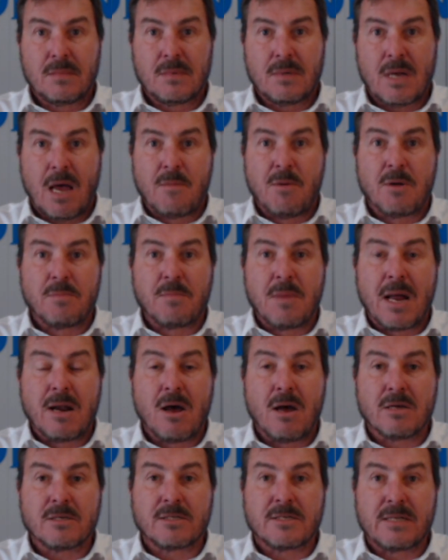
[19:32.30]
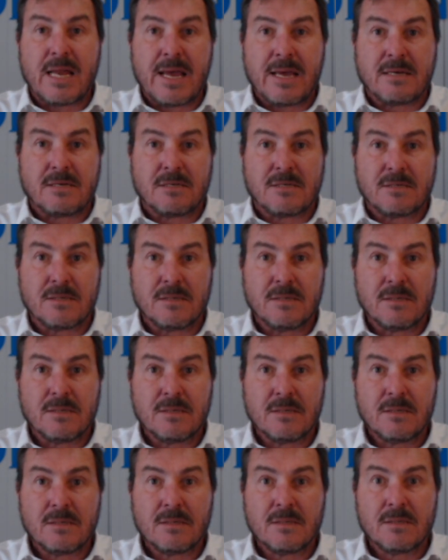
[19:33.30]
I'm on my last legs.
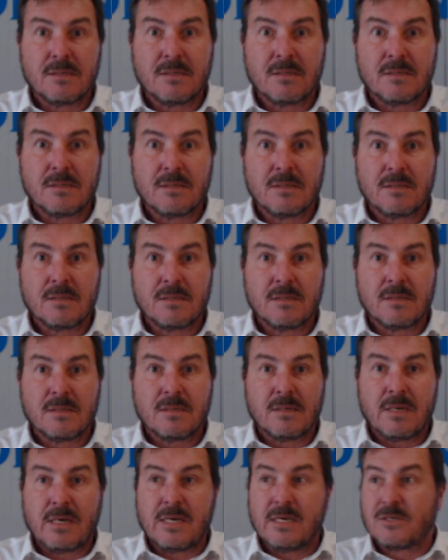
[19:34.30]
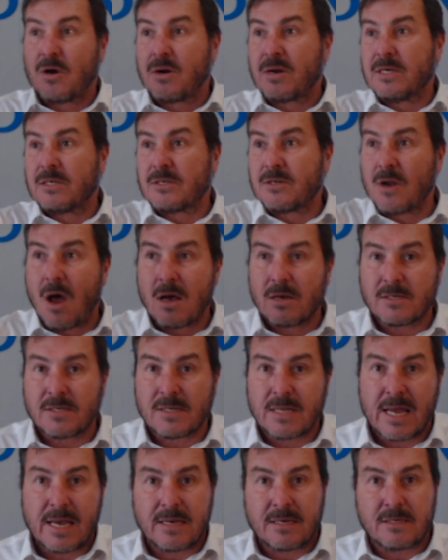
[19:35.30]
He's on his last
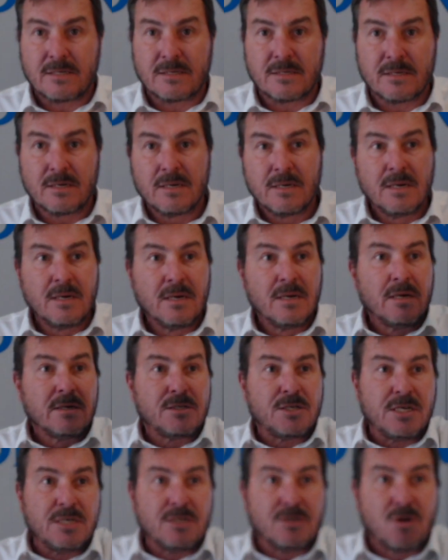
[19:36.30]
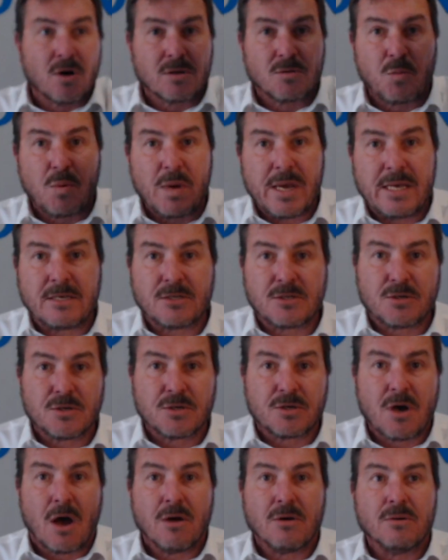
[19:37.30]
legs. She's got weeks to
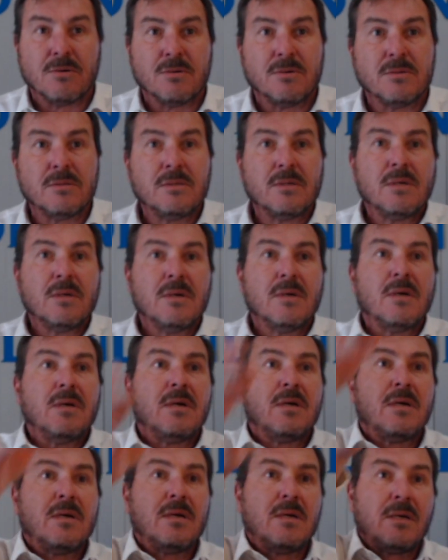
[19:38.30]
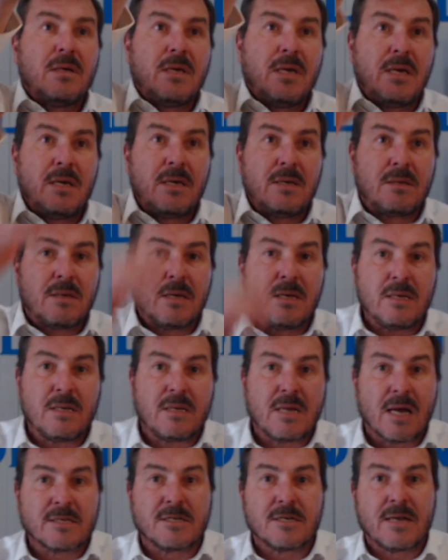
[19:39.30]
go. He
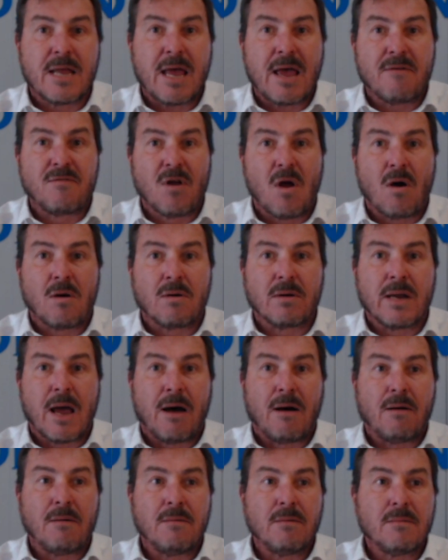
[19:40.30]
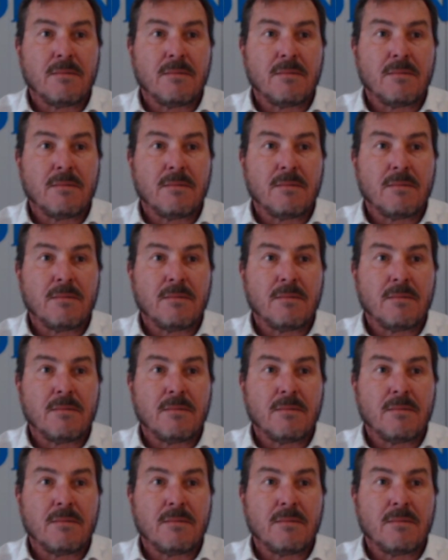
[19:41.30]
doesn't have long now.